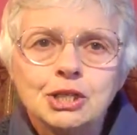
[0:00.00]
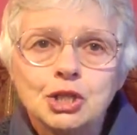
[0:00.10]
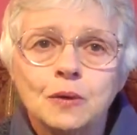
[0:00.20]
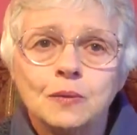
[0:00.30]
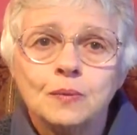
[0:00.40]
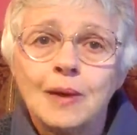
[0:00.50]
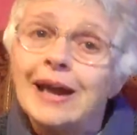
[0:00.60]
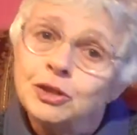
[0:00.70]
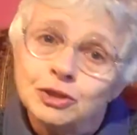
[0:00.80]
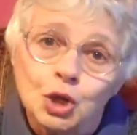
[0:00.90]
So
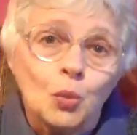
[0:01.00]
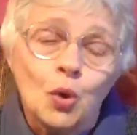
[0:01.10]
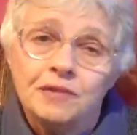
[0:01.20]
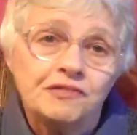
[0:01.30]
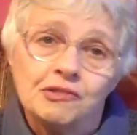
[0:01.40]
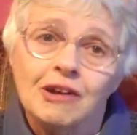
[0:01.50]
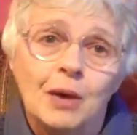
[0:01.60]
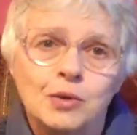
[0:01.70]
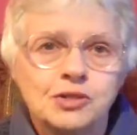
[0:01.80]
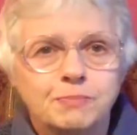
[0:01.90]
I could go on for
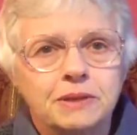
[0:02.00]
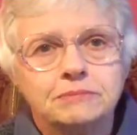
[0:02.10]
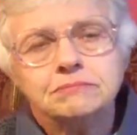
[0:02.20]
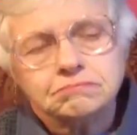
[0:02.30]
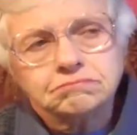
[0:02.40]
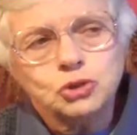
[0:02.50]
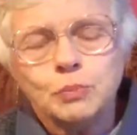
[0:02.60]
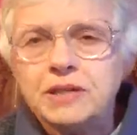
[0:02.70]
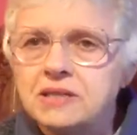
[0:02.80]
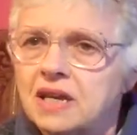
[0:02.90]
hours, but
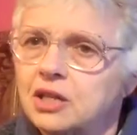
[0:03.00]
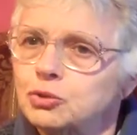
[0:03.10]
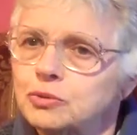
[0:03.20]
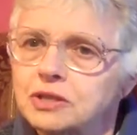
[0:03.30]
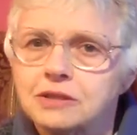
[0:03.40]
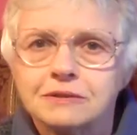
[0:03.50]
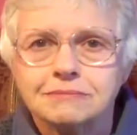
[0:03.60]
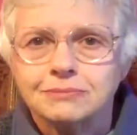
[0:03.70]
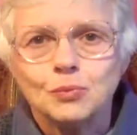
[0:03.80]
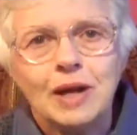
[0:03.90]
nobody's that interested in
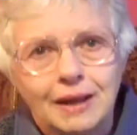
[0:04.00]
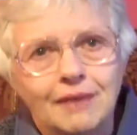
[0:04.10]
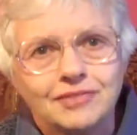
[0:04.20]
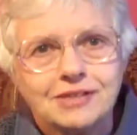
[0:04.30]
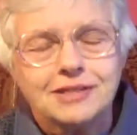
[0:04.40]
what I have to